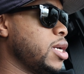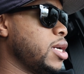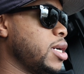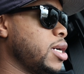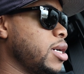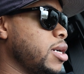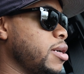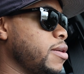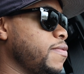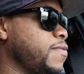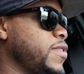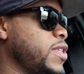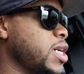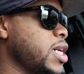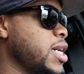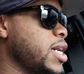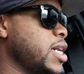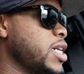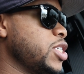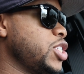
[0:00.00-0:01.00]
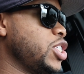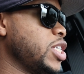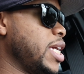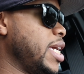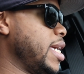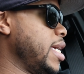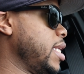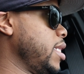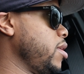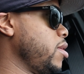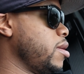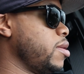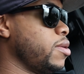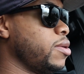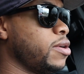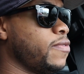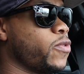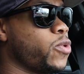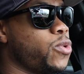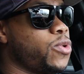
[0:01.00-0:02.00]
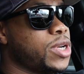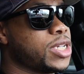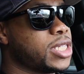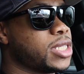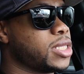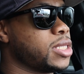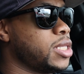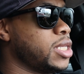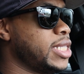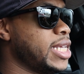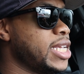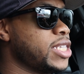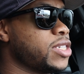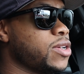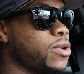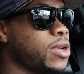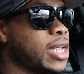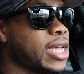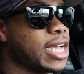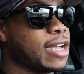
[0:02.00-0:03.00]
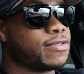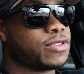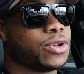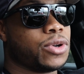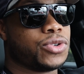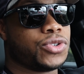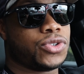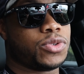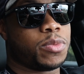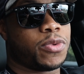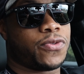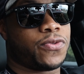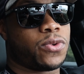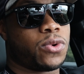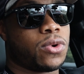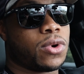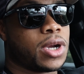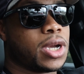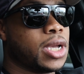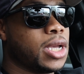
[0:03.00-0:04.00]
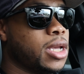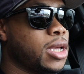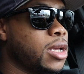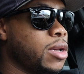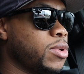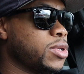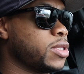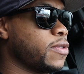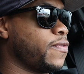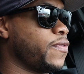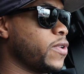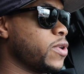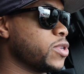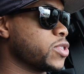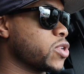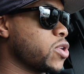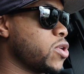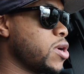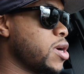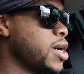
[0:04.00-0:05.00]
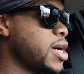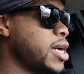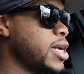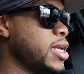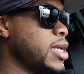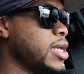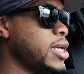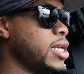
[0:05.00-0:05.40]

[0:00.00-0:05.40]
of Dodge, and you know, of course, the Daytona, like I've told you before, was the first car